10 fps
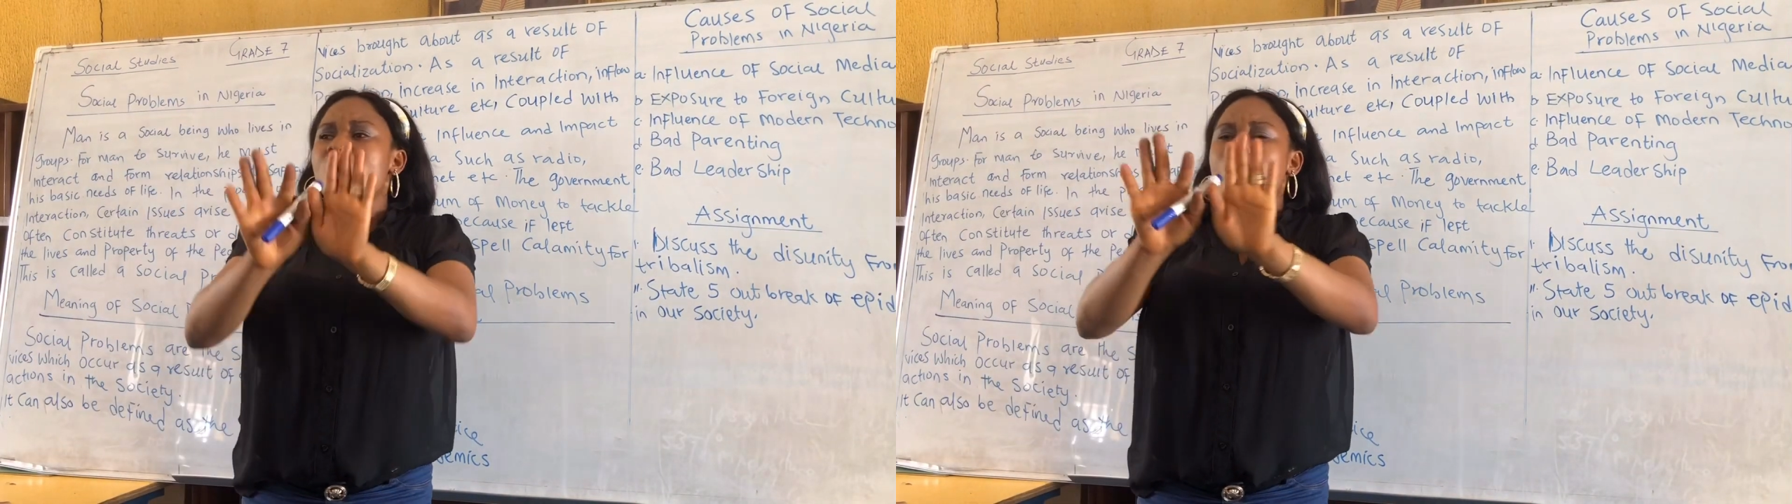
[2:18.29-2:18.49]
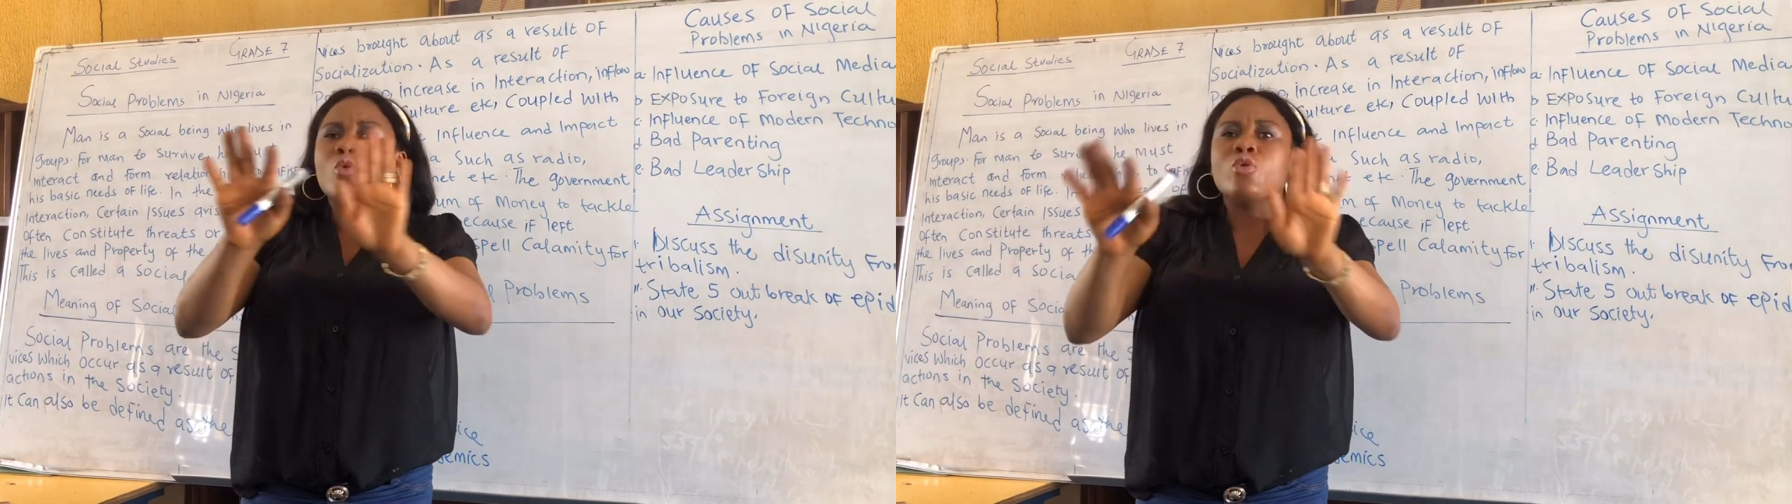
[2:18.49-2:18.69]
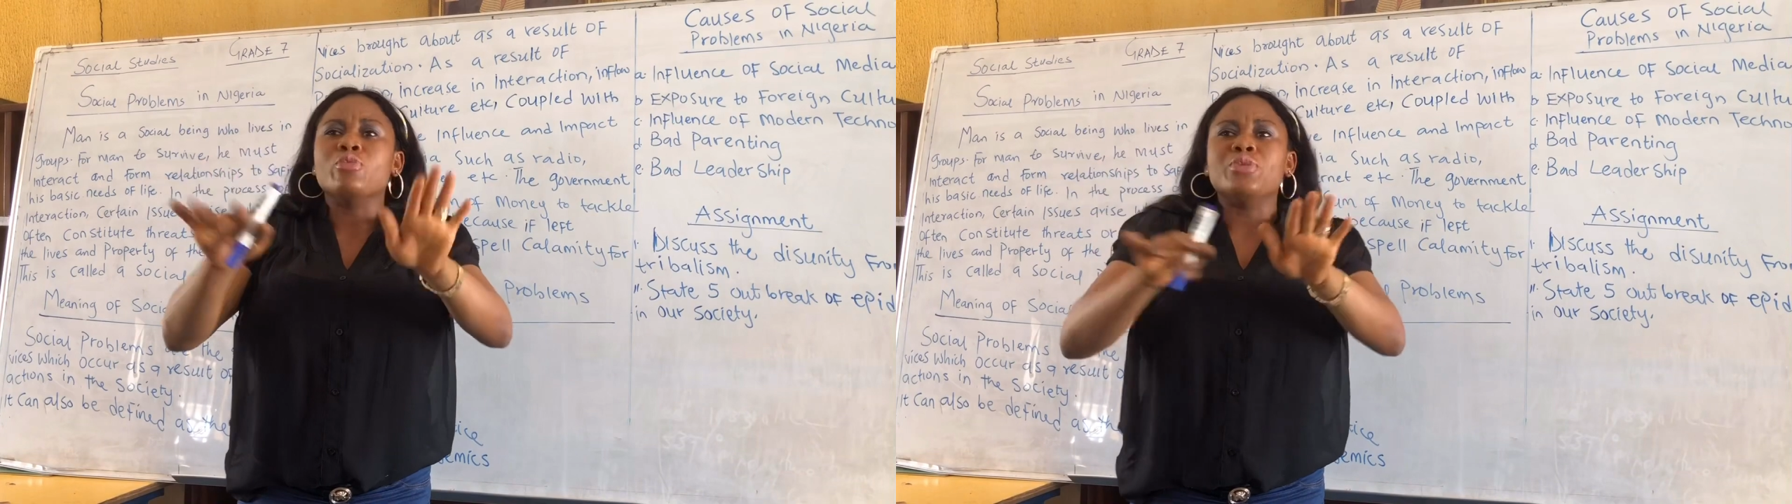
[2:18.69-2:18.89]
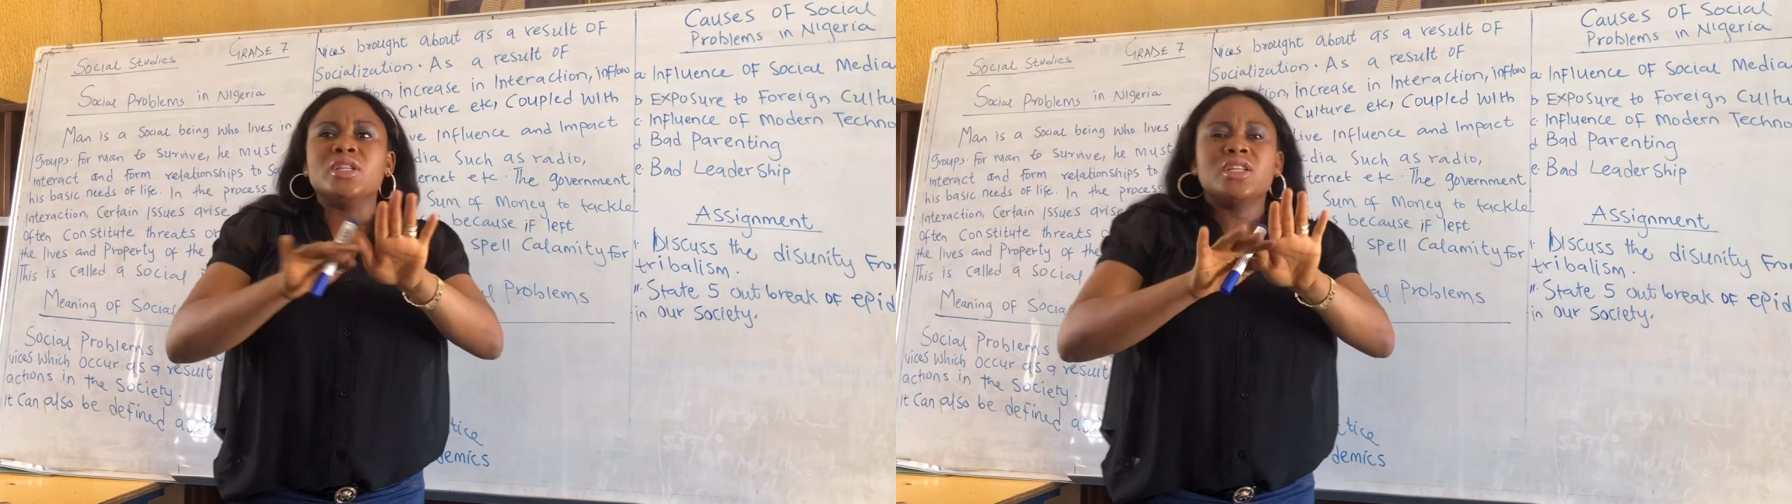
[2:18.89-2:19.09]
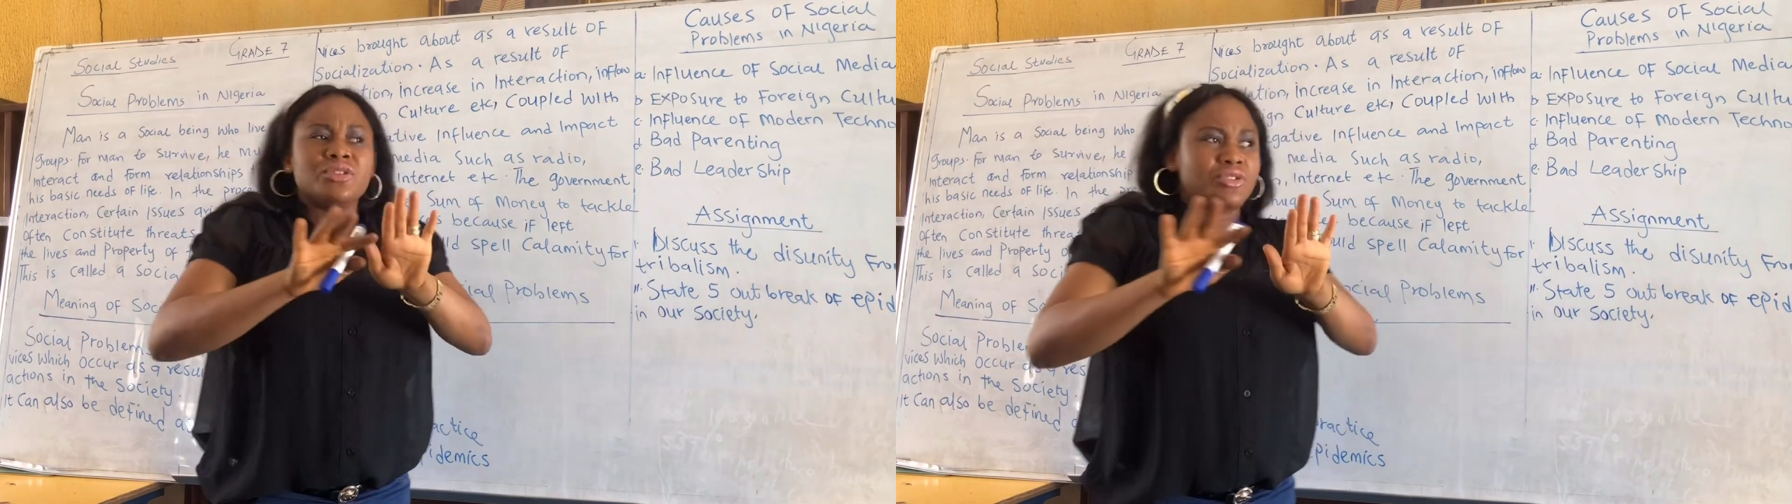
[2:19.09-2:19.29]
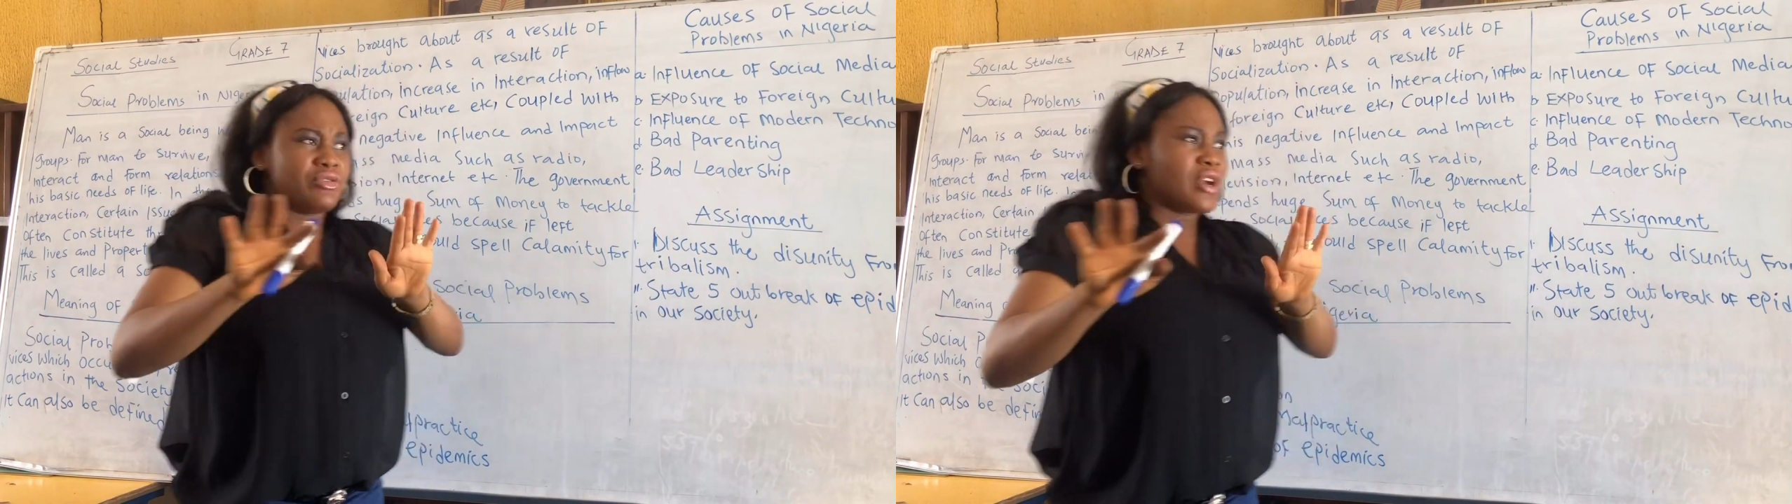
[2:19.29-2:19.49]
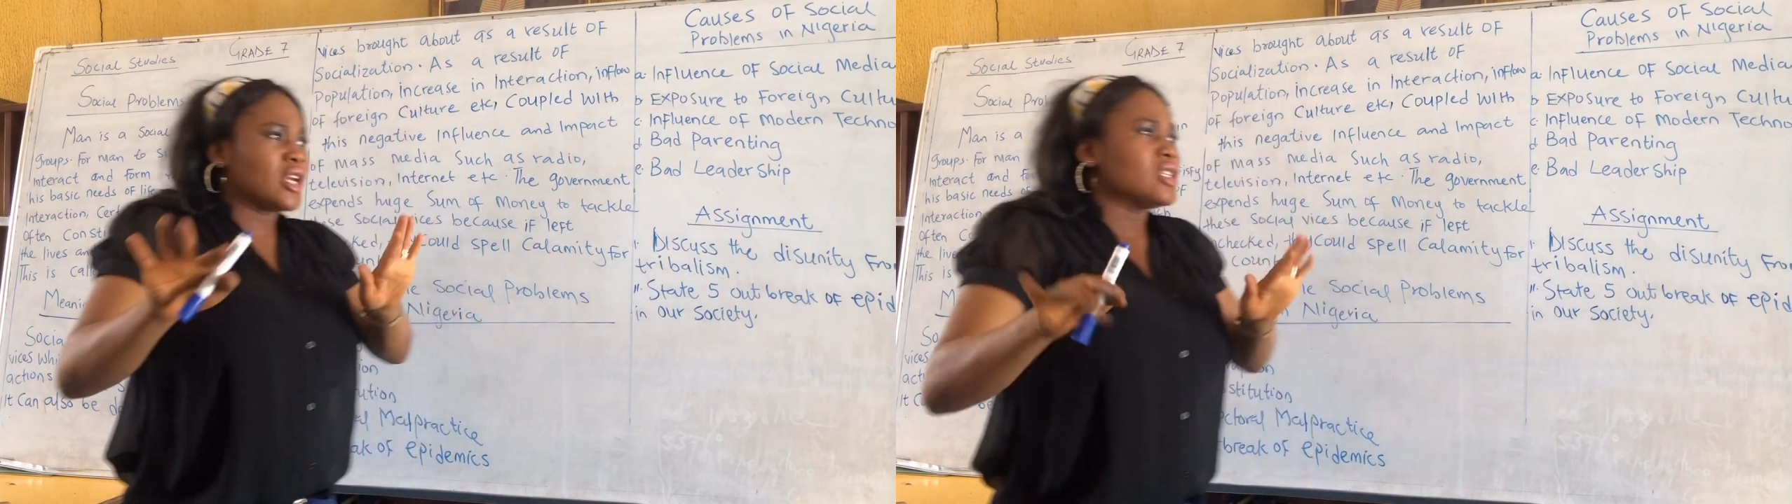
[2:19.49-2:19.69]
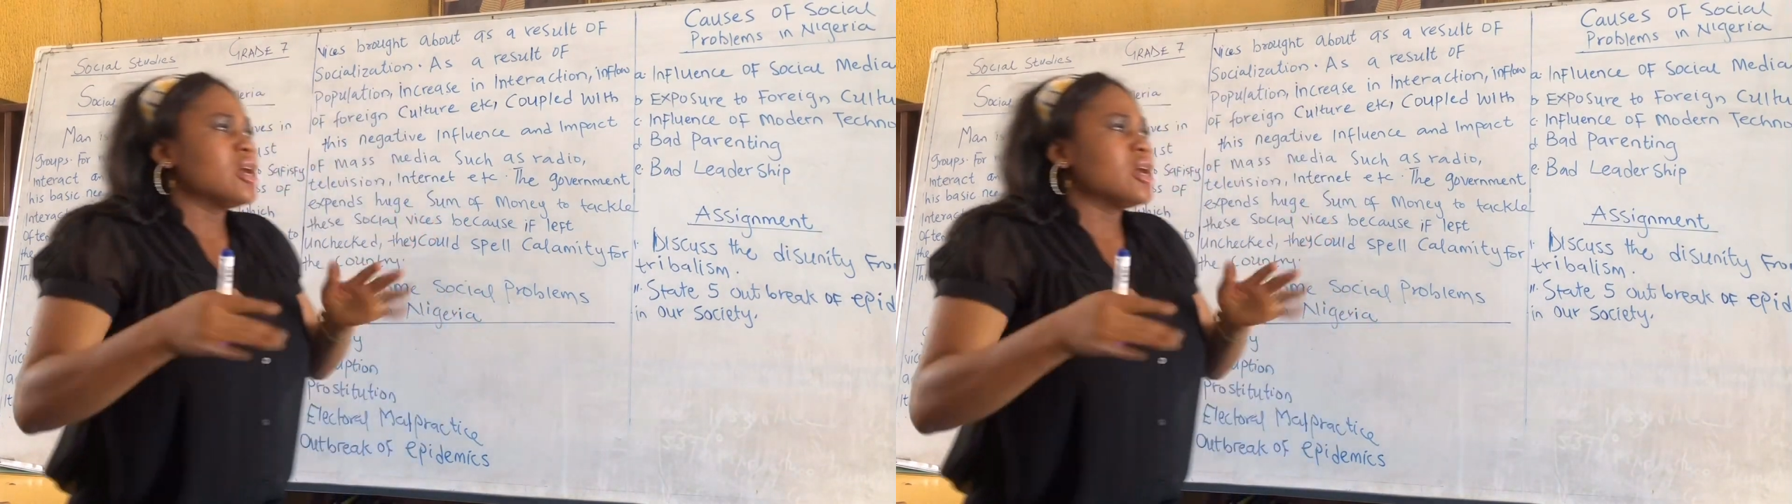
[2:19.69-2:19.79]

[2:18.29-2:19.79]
will be derailed,